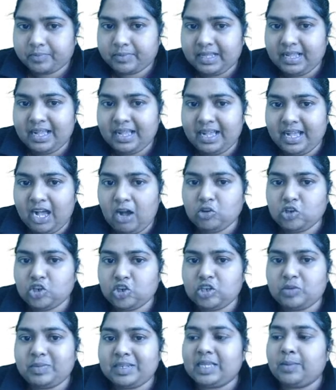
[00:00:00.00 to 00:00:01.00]
how
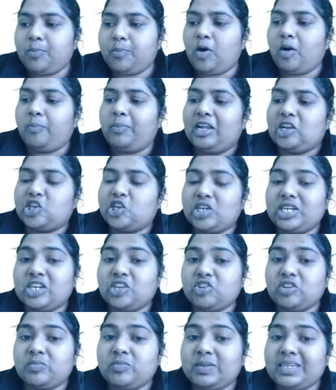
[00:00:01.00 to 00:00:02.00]
should be the population? It
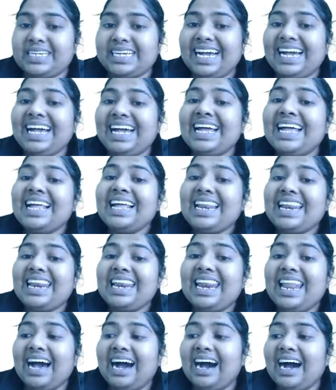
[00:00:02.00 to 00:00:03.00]
should be a
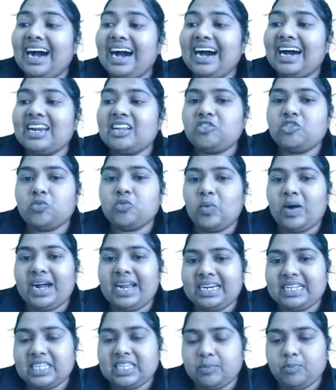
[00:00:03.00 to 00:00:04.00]
large
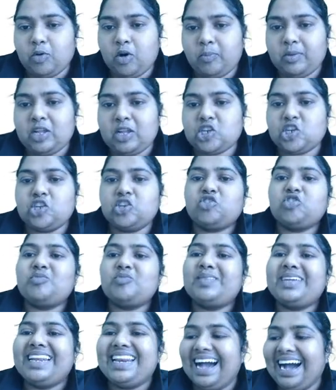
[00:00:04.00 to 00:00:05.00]
one. The population should
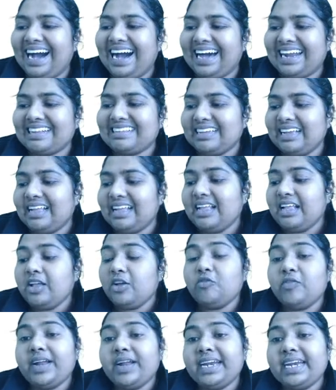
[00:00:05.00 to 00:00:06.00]
be large.
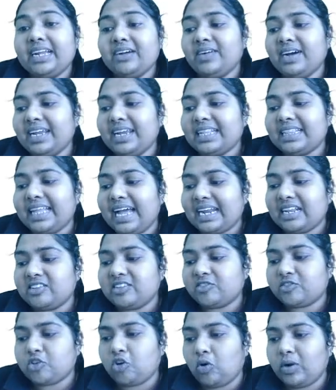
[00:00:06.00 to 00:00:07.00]
Whenever there
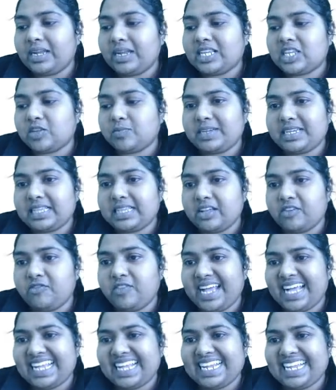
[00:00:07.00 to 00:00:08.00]
is going to be the
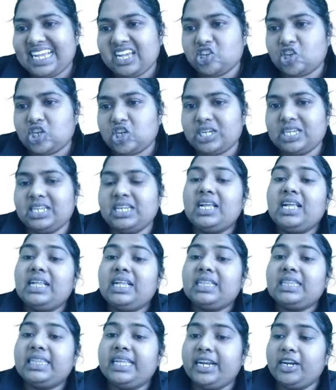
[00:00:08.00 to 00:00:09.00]

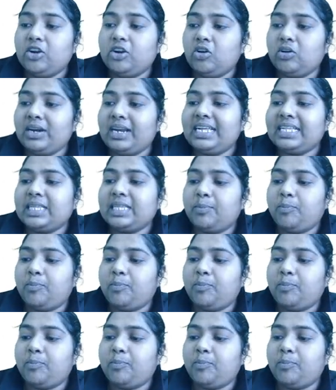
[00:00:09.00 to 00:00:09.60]
variation, then only the